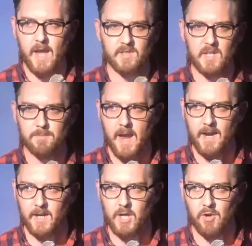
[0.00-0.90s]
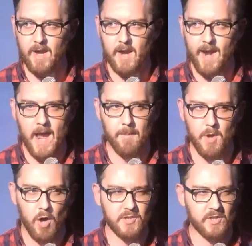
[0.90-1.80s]
Heskey's making a career and I'm
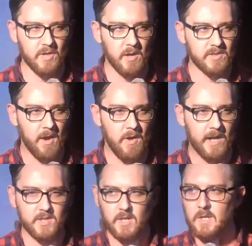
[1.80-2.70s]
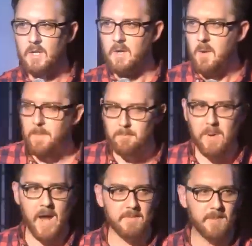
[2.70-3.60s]
not. So I was like, right,
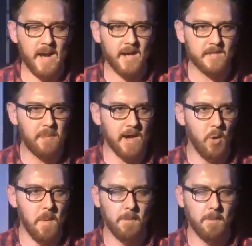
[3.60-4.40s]
pack my bags back up,